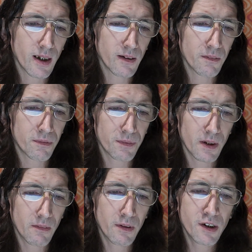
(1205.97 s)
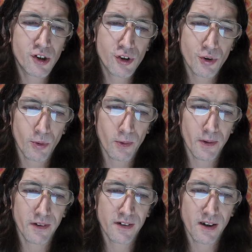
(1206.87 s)
a very
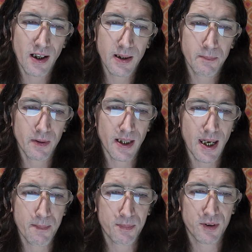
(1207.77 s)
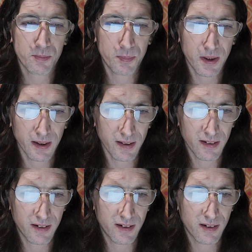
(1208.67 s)
short time-lapse
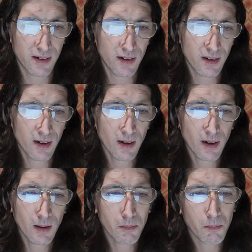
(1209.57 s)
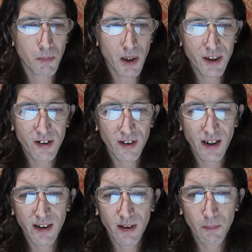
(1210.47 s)
piece, much
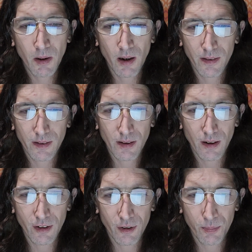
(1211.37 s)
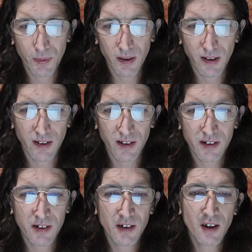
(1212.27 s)
like the montage
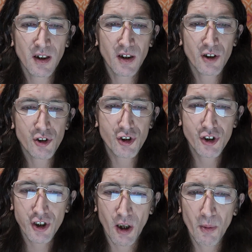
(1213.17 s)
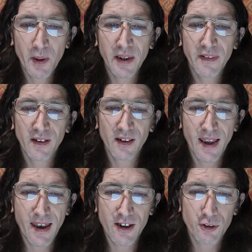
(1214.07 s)
piece, showing the
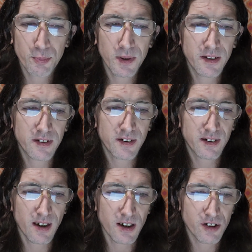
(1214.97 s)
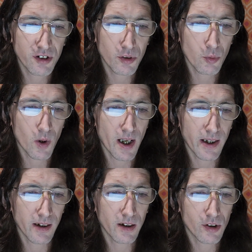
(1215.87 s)
Lasby's station
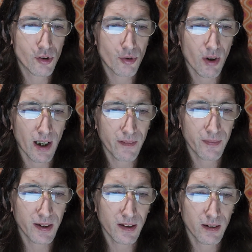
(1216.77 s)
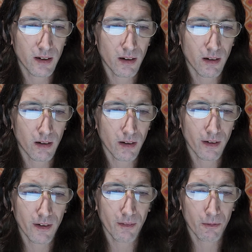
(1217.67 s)
wagon driving
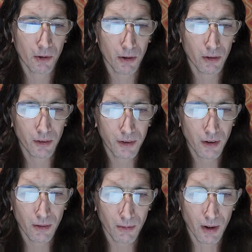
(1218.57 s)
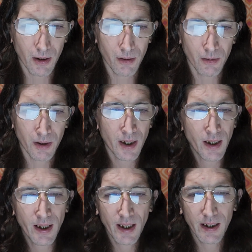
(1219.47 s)
along the rural dirt road,
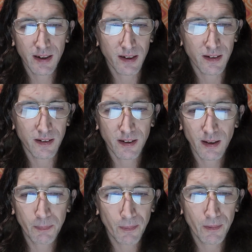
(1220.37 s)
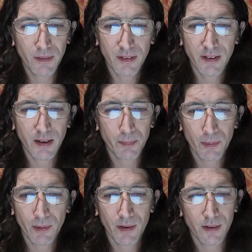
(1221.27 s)
heading deeper and
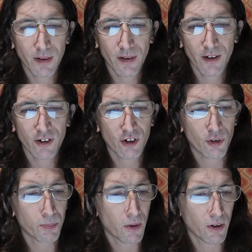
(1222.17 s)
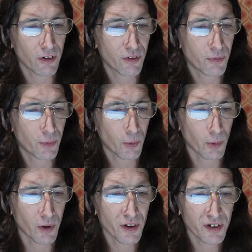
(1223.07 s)
deeper into the sparse
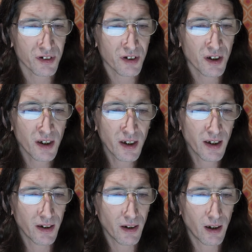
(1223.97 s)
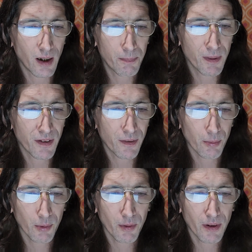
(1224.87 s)
forest and up and
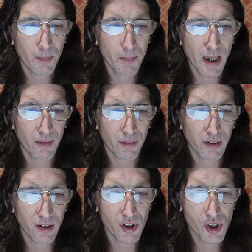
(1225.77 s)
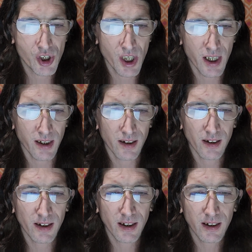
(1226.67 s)
through the mountain chain,
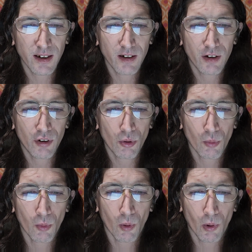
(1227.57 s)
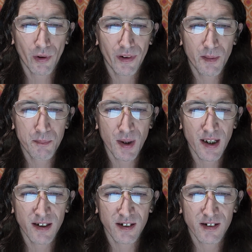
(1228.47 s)
leading toward the
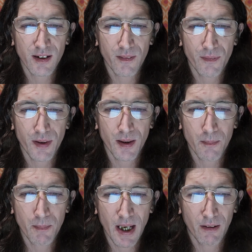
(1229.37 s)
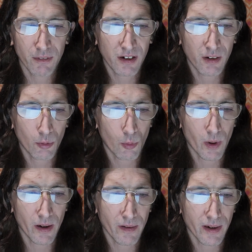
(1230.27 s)
base of the mountain
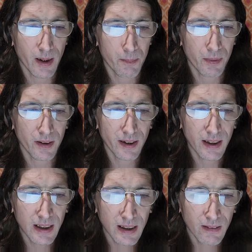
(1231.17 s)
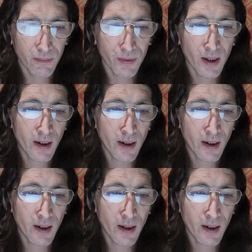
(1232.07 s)
where they believe